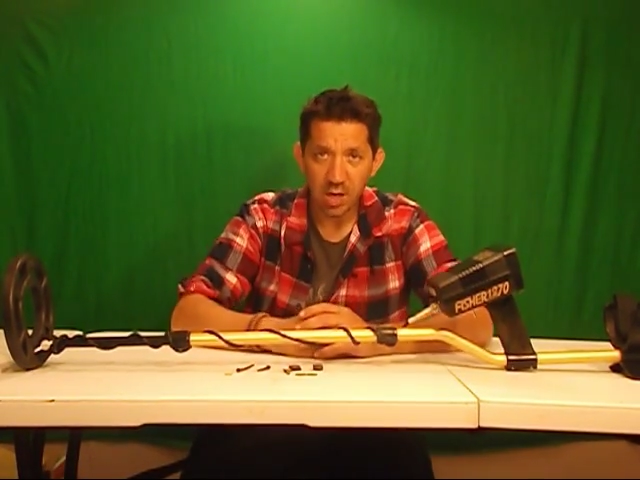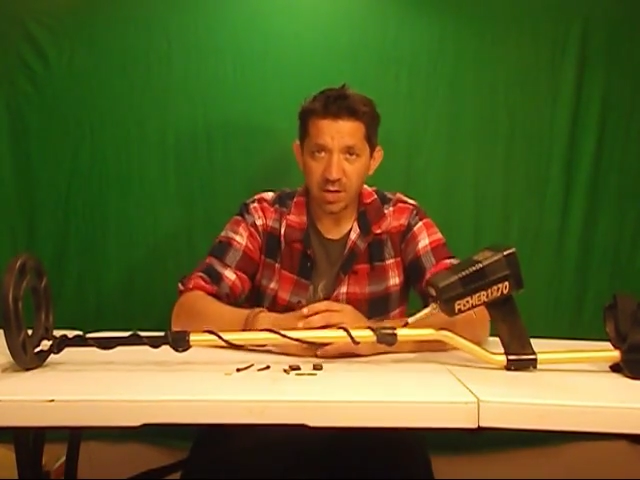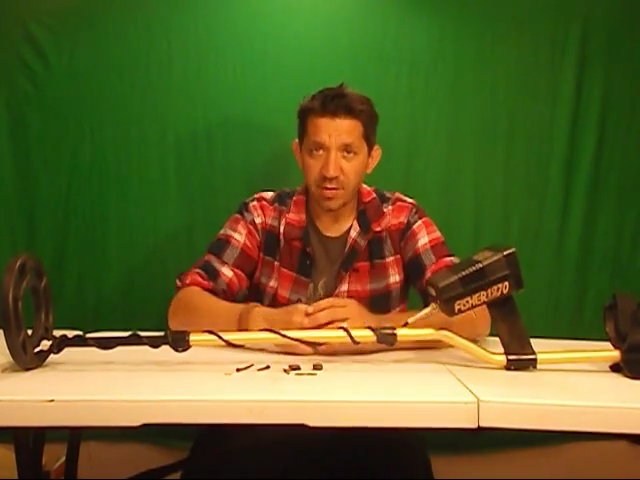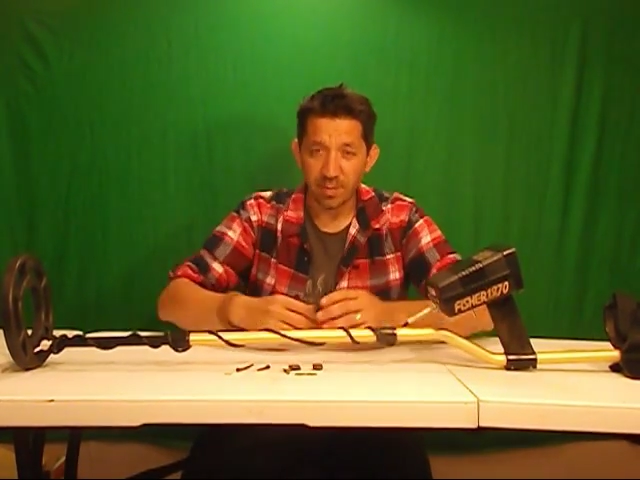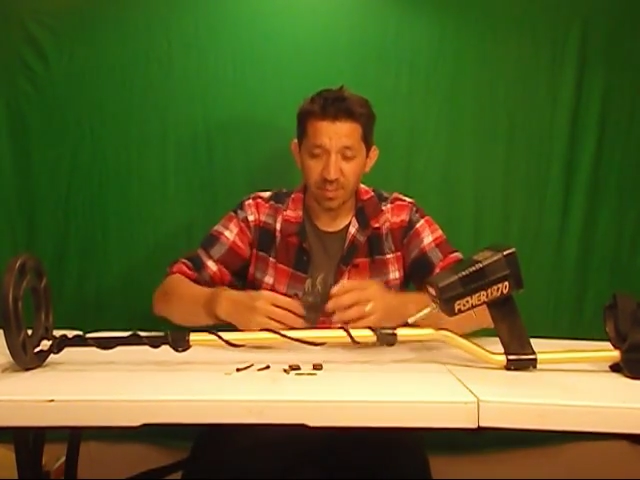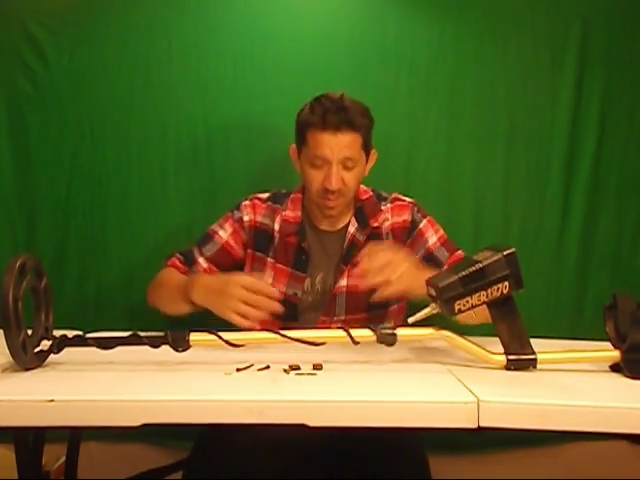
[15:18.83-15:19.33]

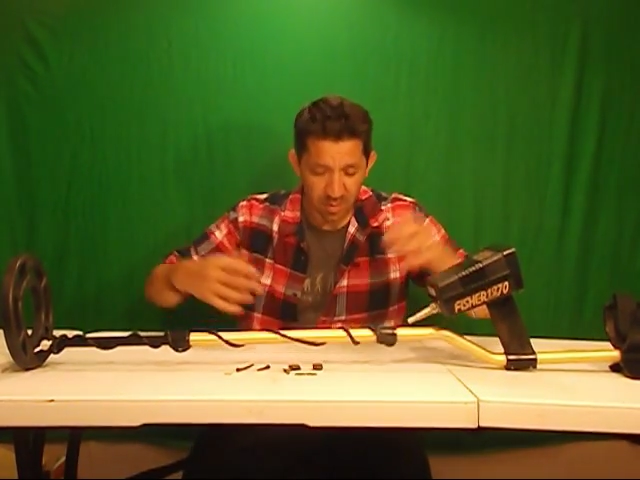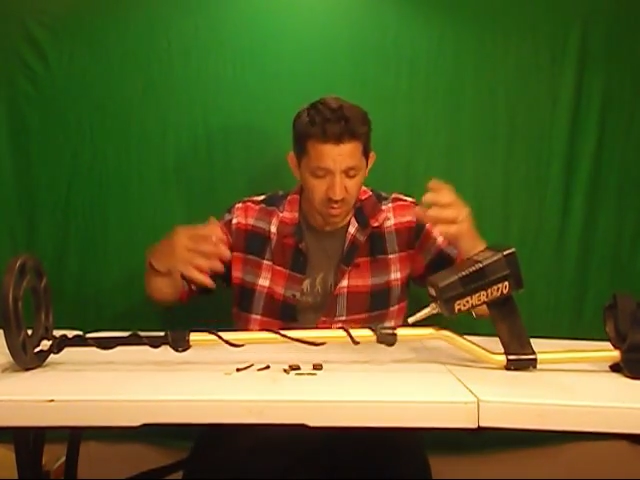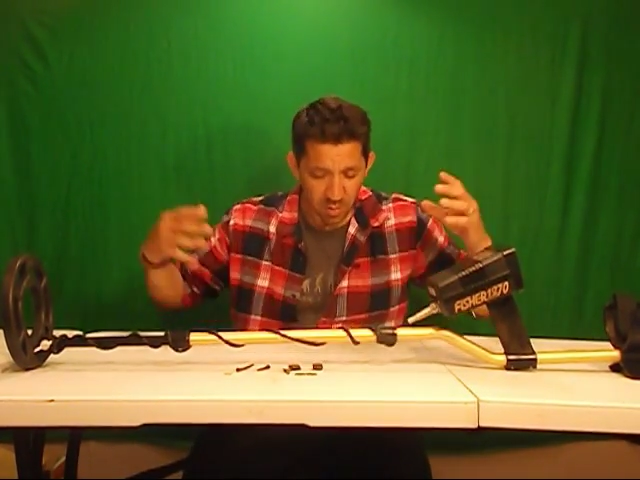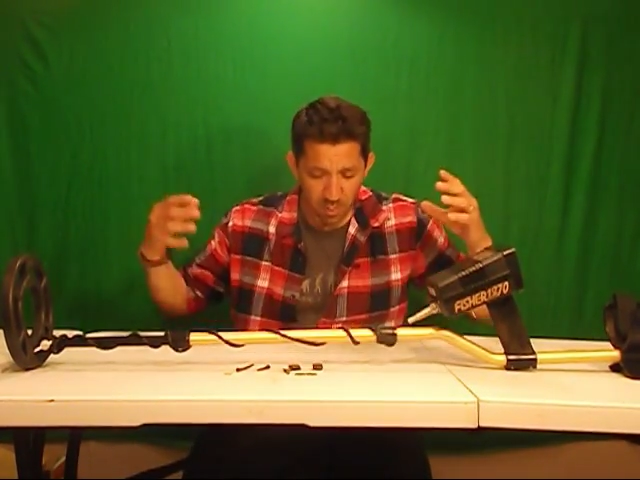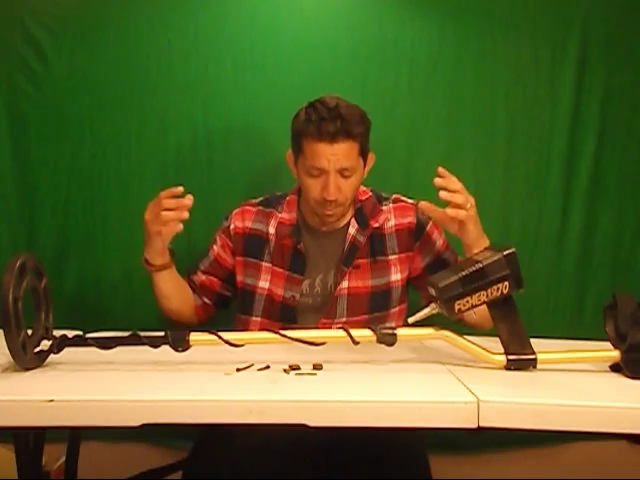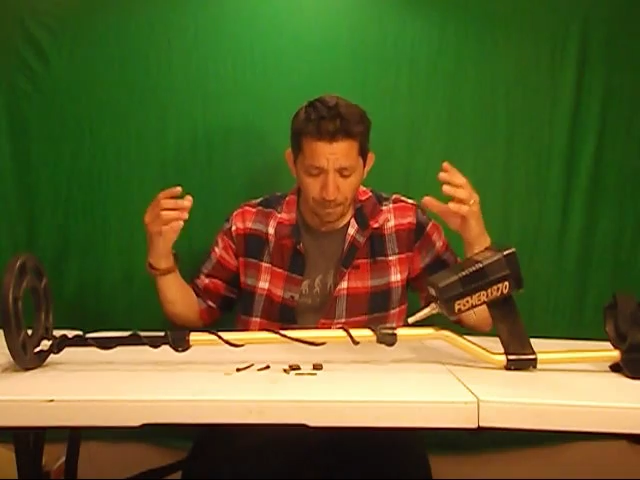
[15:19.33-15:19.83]
And then,
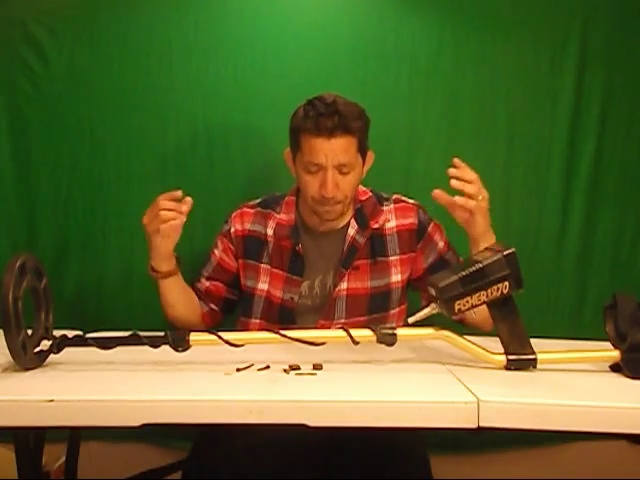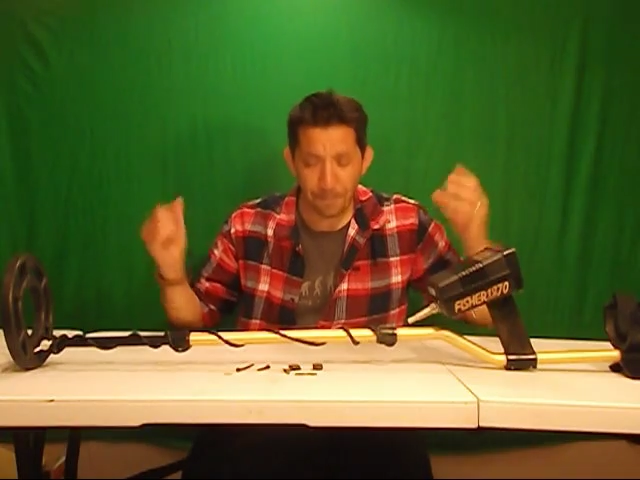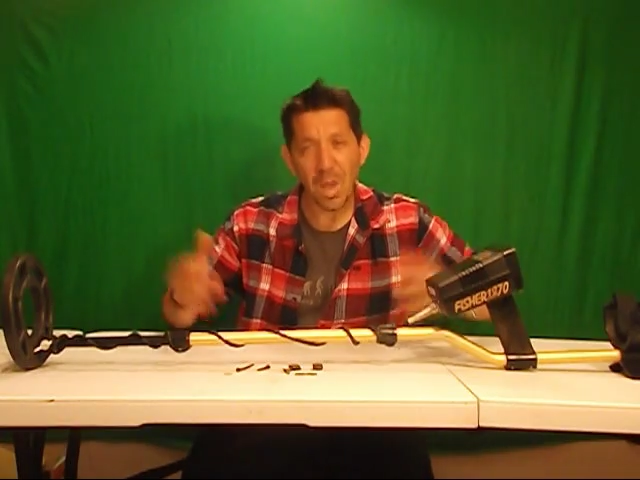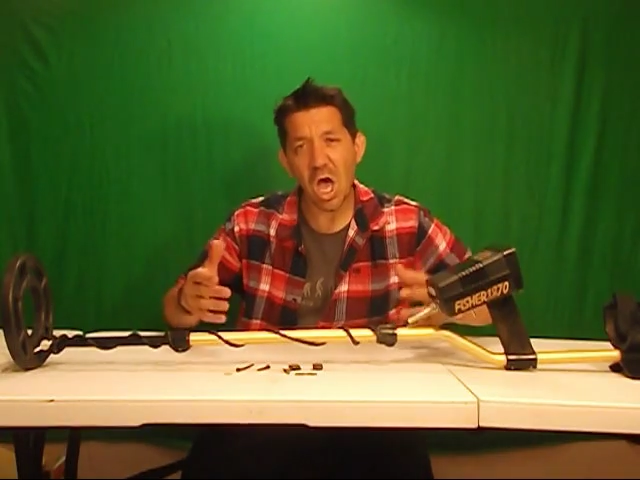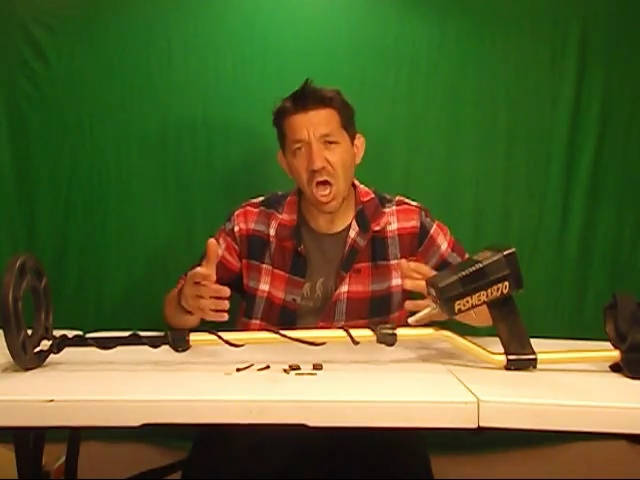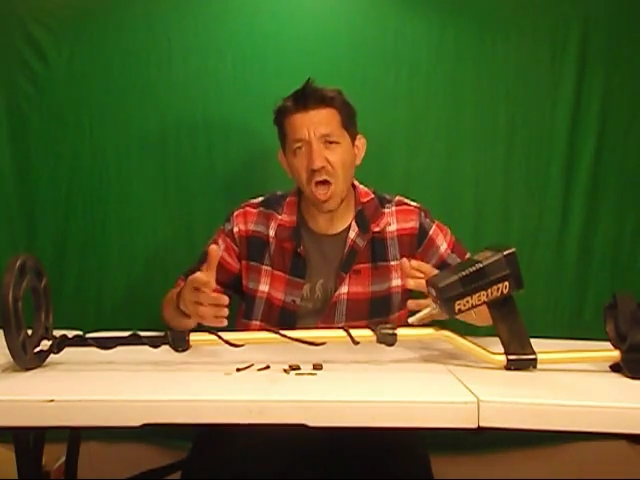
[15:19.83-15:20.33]

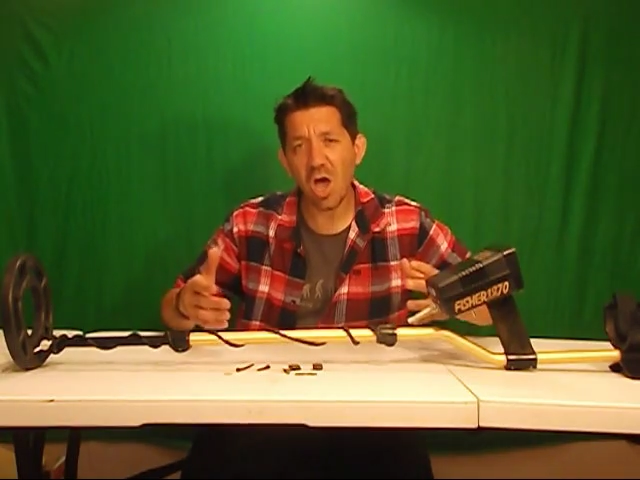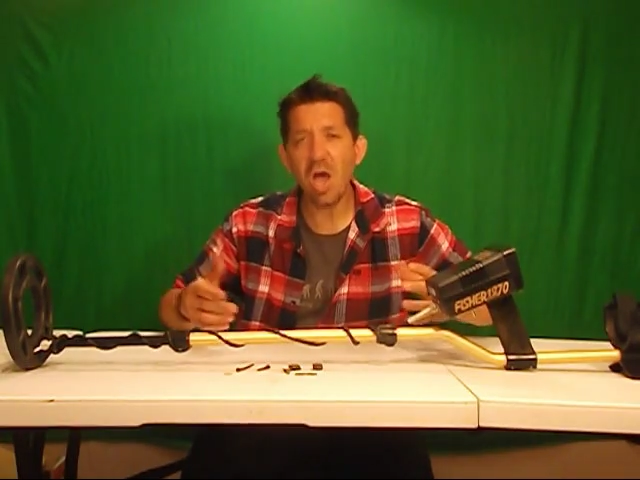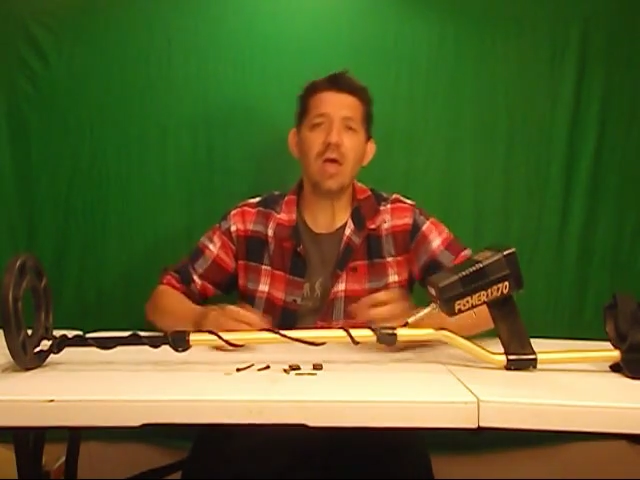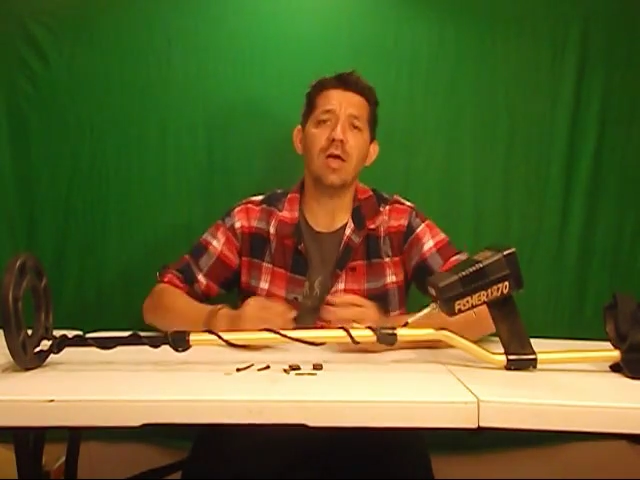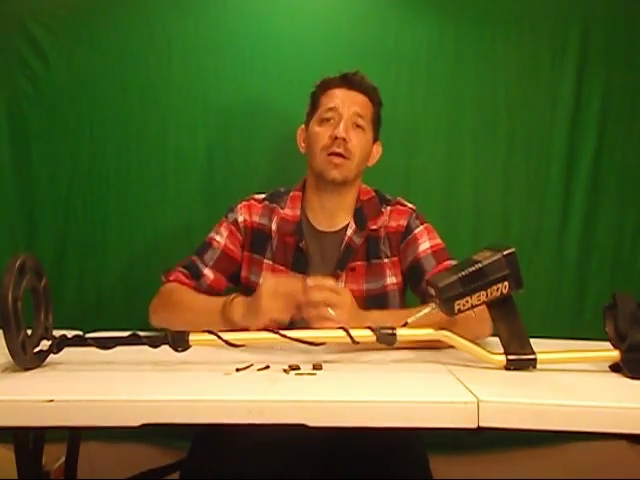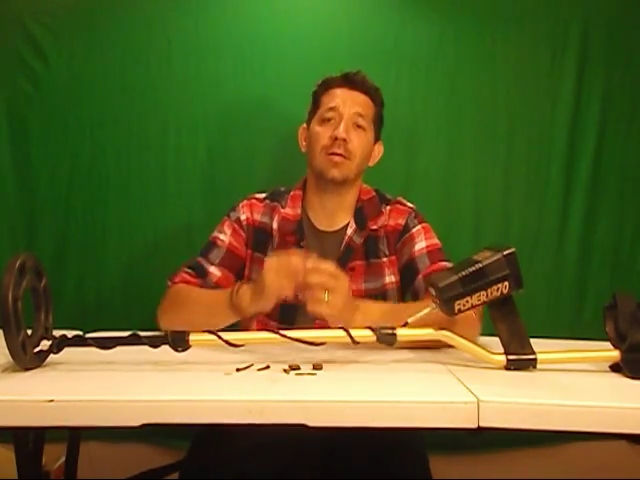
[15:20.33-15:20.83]

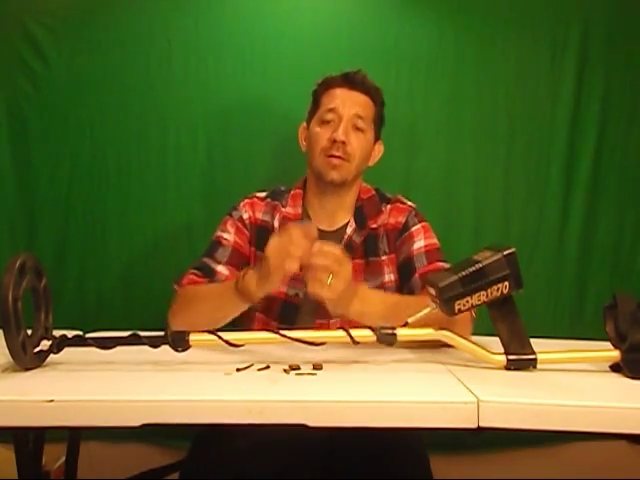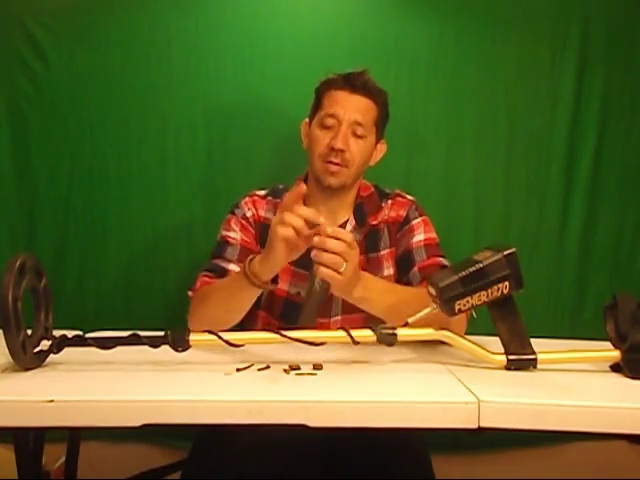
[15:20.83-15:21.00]
bang!